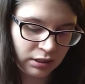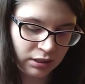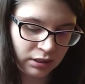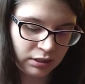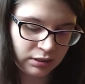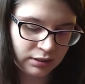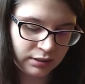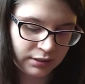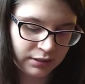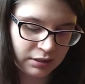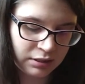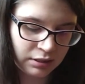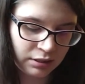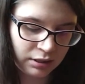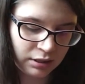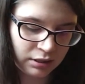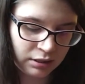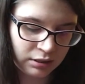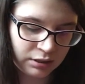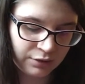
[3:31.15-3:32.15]
Conceal
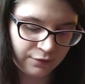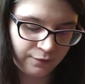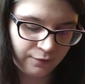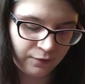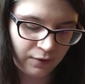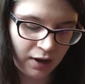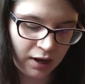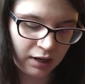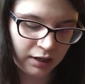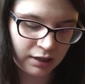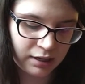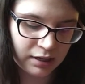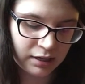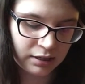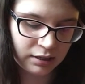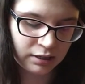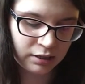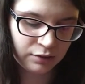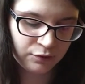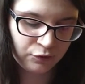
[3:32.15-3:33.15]
and
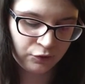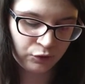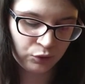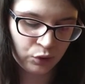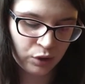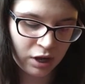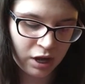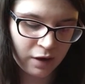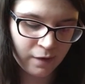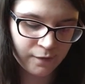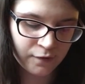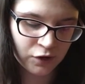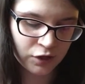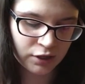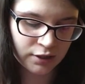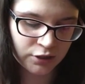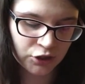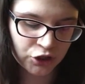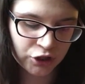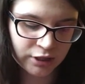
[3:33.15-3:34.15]
Define Full
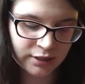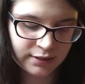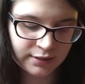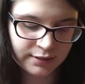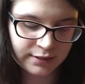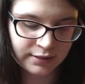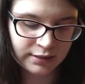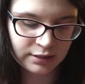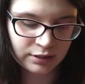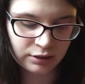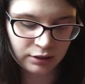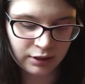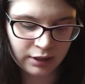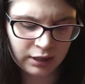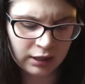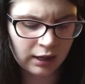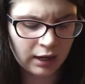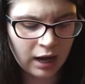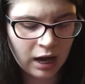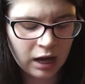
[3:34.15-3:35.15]
Coverage Conceal
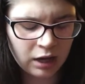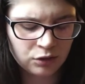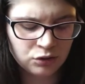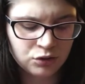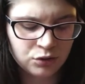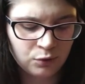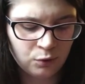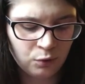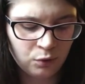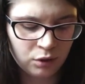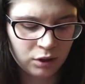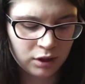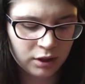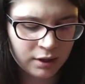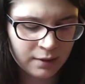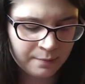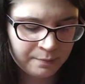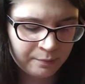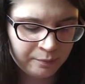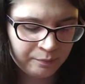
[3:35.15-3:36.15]
and Contour.